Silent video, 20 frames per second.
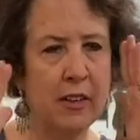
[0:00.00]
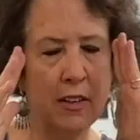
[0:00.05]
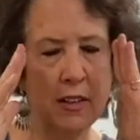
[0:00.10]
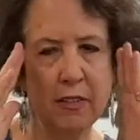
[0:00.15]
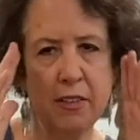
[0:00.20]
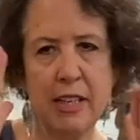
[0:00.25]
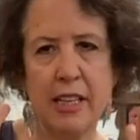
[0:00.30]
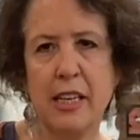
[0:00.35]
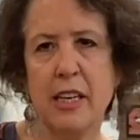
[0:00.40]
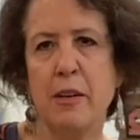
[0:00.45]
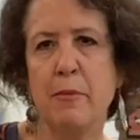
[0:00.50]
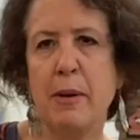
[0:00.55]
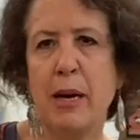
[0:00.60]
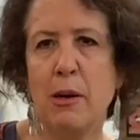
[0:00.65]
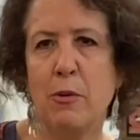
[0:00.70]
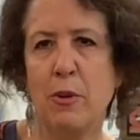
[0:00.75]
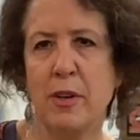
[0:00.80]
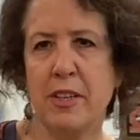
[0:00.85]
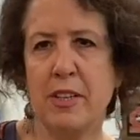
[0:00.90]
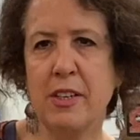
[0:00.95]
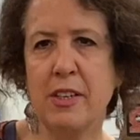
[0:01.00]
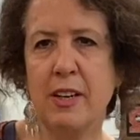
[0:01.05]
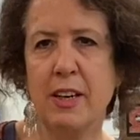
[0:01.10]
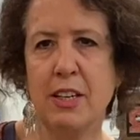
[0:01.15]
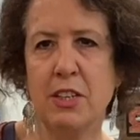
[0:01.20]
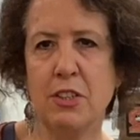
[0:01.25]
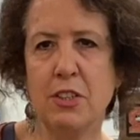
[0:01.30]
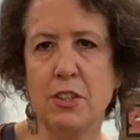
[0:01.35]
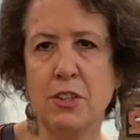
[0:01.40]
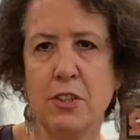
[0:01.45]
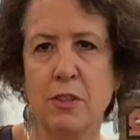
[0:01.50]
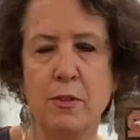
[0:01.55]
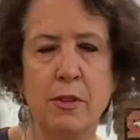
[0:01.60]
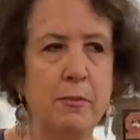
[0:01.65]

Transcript: thinking about what you're going to do.